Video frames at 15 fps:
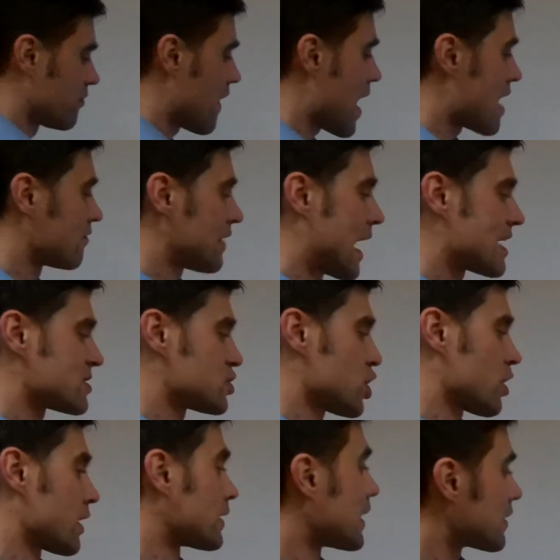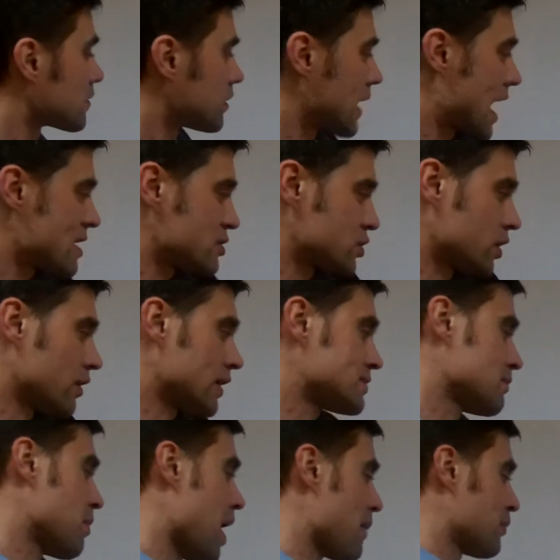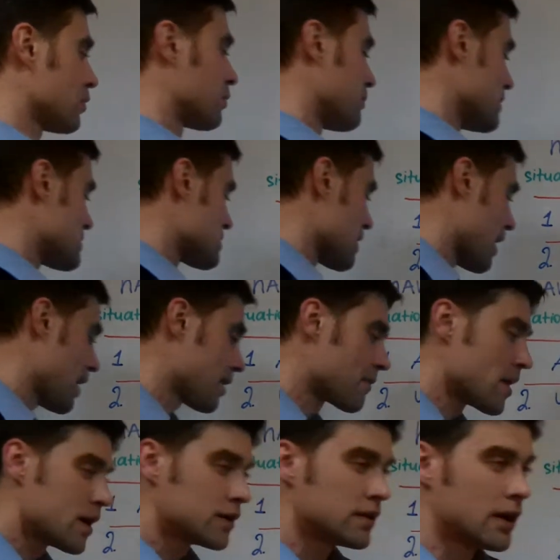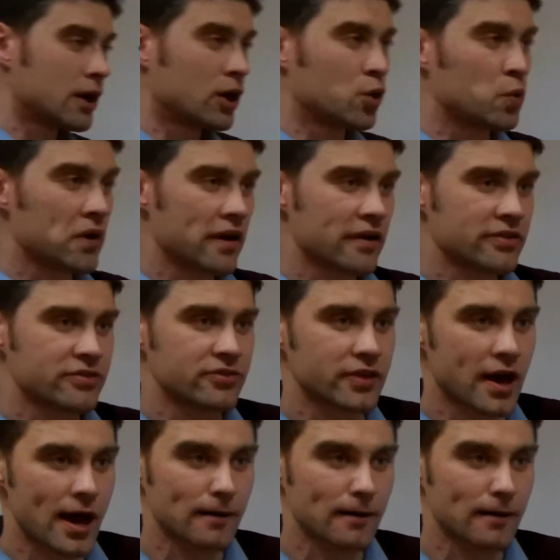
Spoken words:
5, last year and in the last year. That's a popular mistake. Now, with